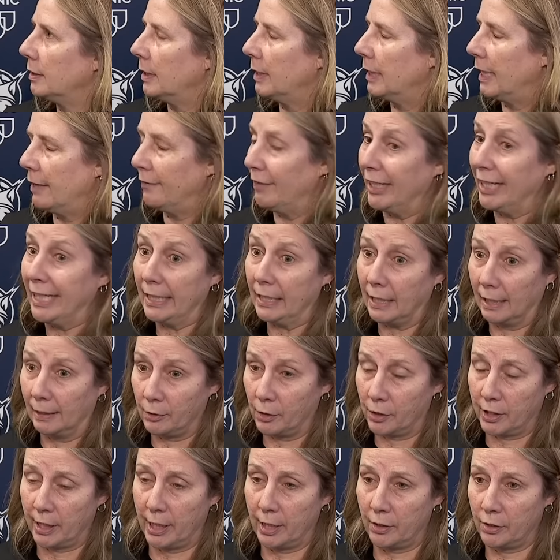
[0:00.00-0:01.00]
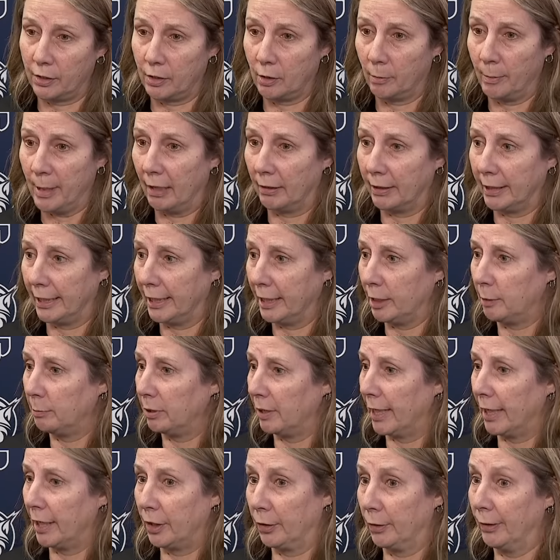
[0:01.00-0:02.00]
Reeve declined to comment
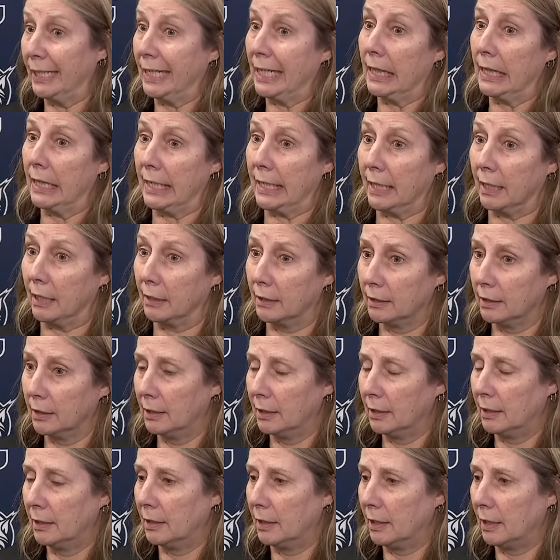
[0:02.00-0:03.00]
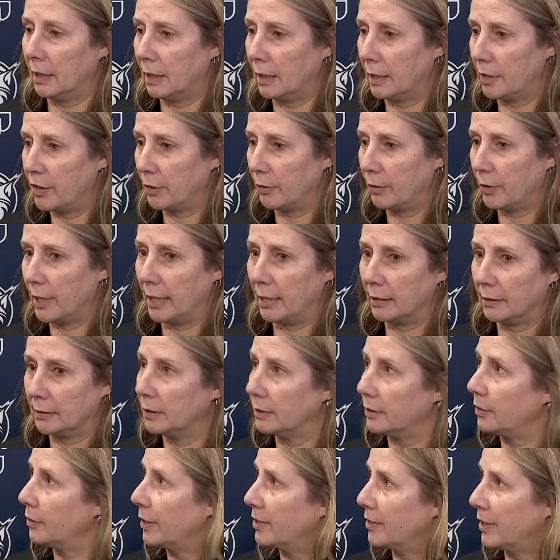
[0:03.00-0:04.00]
further, which only fueled the
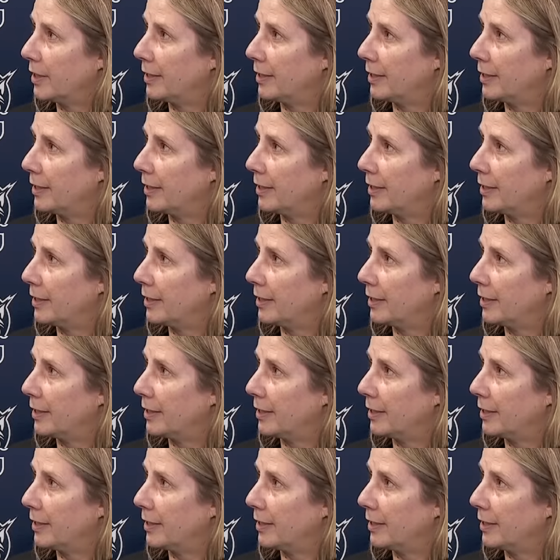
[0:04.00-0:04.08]
speculation.